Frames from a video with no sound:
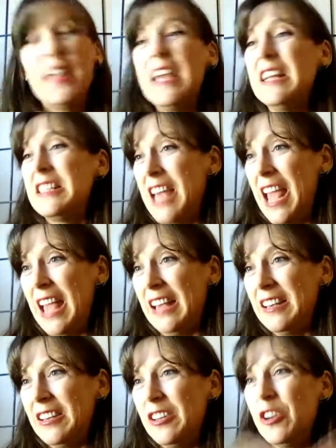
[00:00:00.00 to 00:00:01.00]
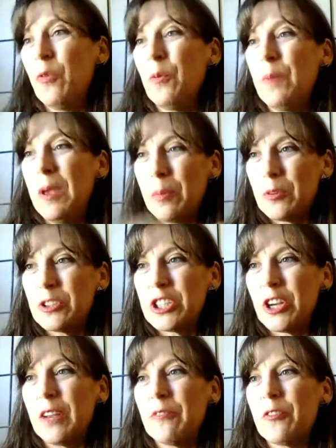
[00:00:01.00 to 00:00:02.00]
think tank, you know, where people are
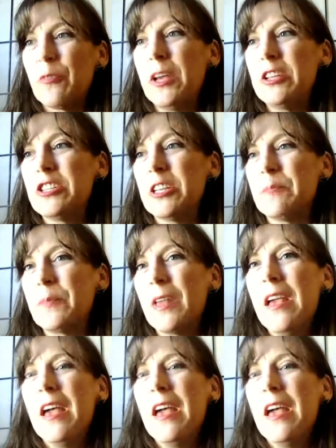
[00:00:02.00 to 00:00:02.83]
sharing information.